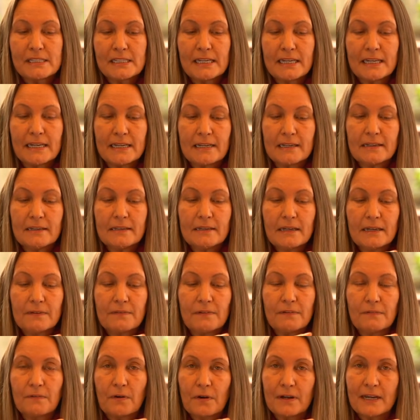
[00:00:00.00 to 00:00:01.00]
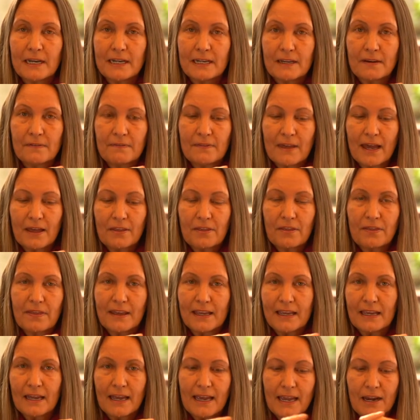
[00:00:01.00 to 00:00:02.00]
in, if you've got any of that
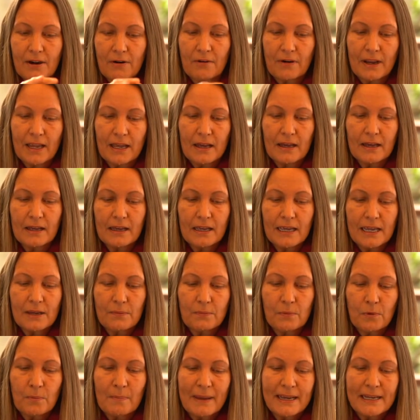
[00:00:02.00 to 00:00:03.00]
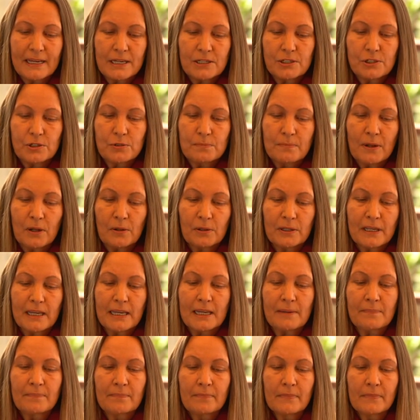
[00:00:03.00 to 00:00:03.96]
thicker area, it will make it too bulky.